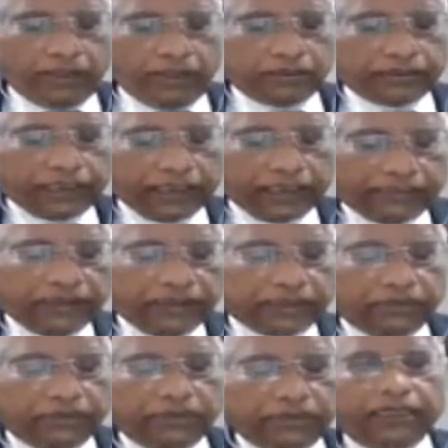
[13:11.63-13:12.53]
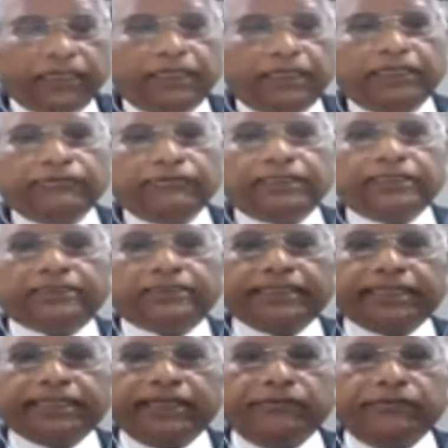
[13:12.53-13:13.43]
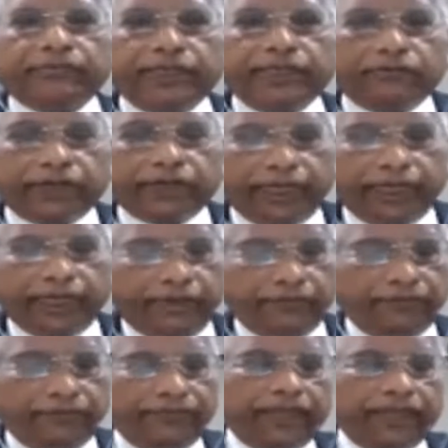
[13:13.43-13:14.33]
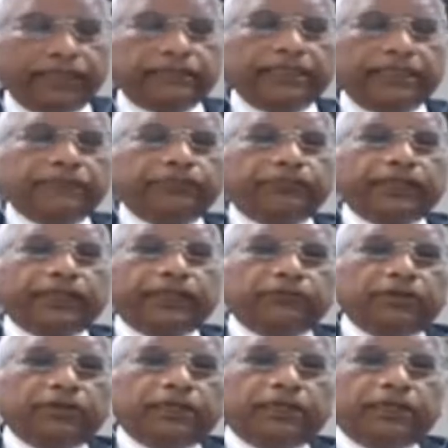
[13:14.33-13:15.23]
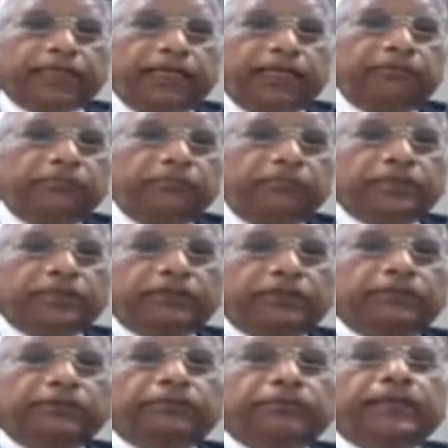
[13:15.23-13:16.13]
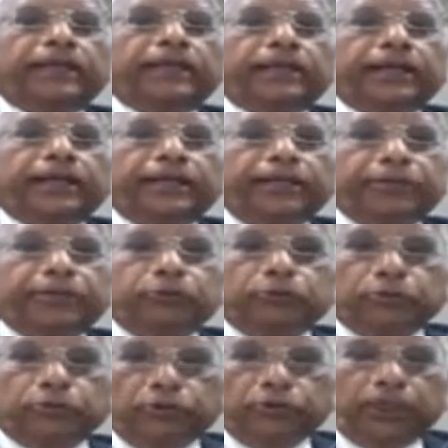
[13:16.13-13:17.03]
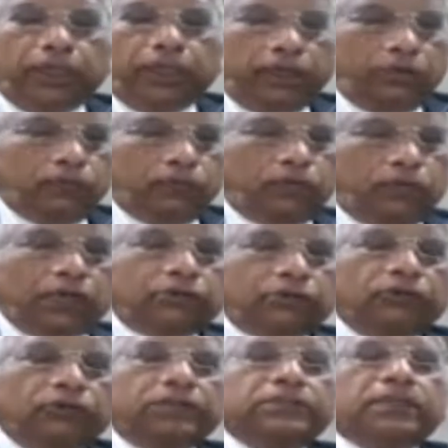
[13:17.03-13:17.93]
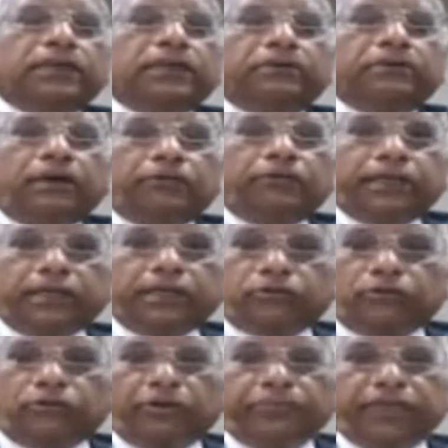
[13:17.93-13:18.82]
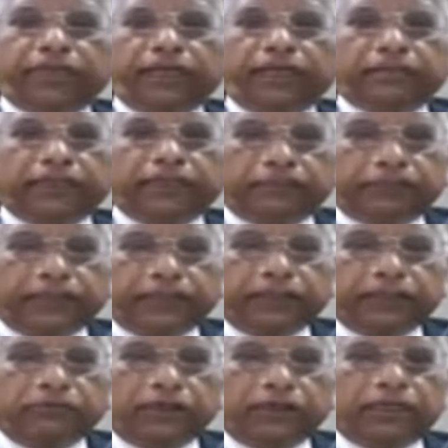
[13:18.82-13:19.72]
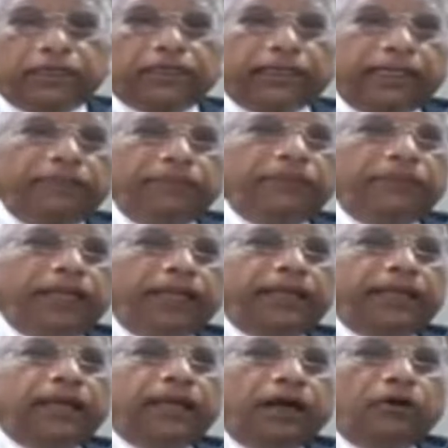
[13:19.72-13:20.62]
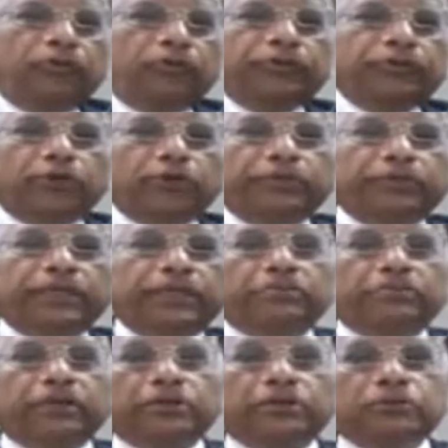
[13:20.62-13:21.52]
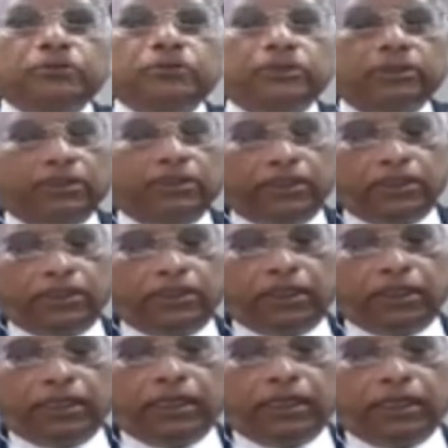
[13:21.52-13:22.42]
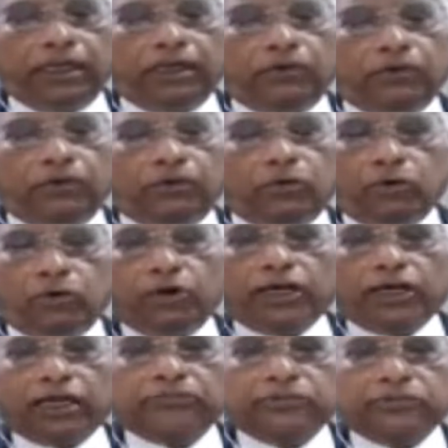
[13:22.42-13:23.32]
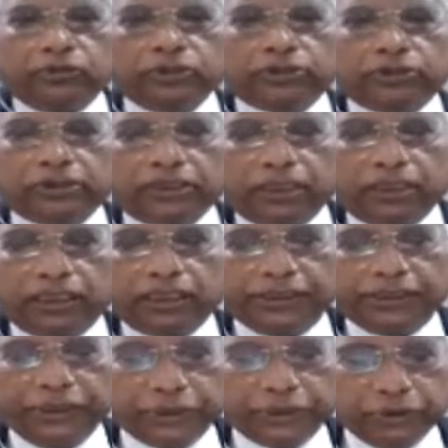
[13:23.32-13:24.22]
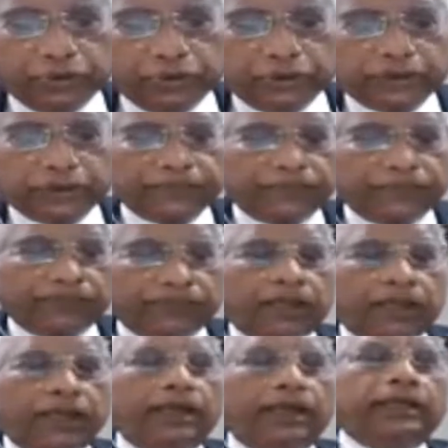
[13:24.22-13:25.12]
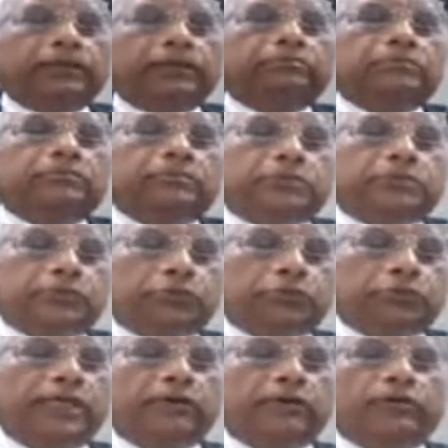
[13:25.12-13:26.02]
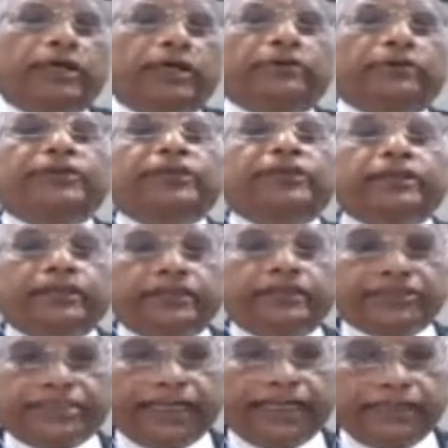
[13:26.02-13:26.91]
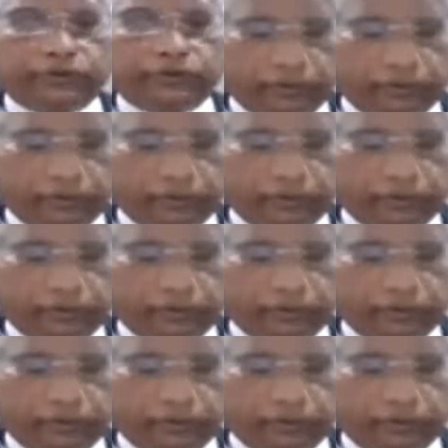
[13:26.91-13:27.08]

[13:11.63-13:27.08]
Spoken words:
Similarly, when the second wave came, at that particular time, whether we were ready to do what was our economy at that particular time, and how we have been able to overcome those issues, and today where we stand